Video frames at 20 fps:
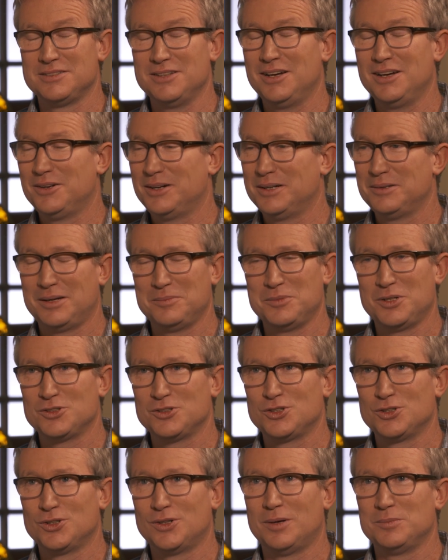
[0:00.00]
No, I, am not
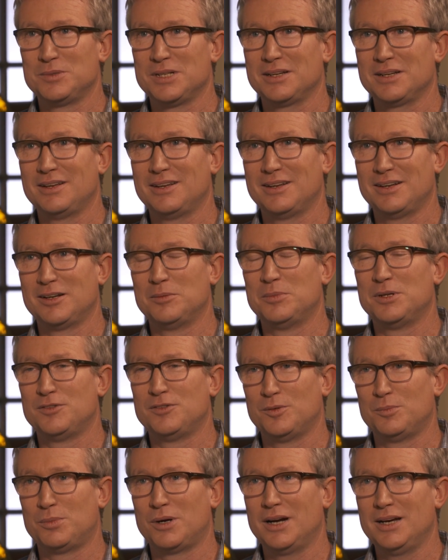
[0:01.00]
sure. I'm taking a little bit of
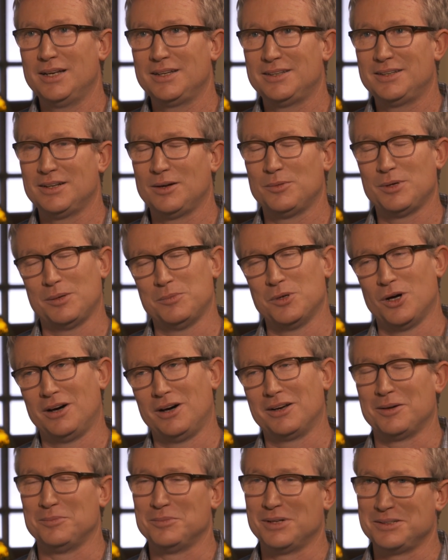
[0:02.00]
a break. You know, but That's I'm good.
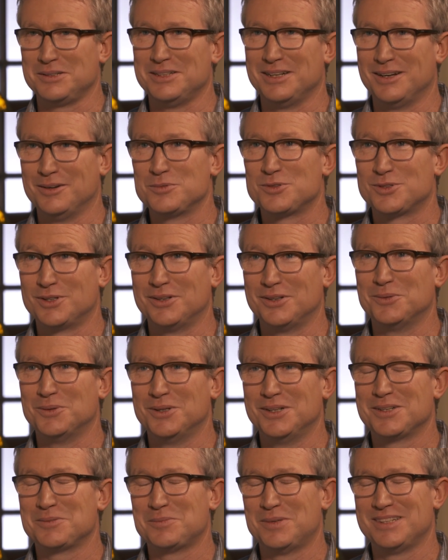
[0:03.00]
not. I'm you know I'm still at
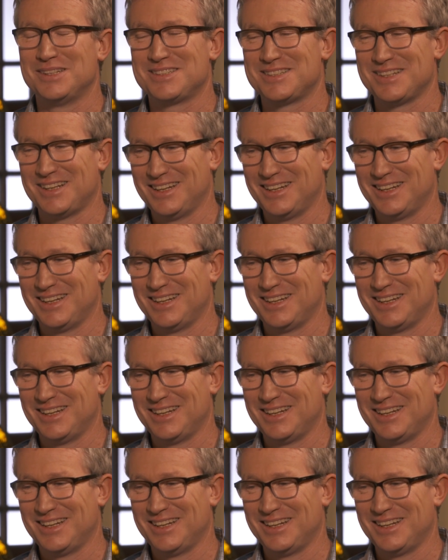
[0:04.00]
work, but yeah.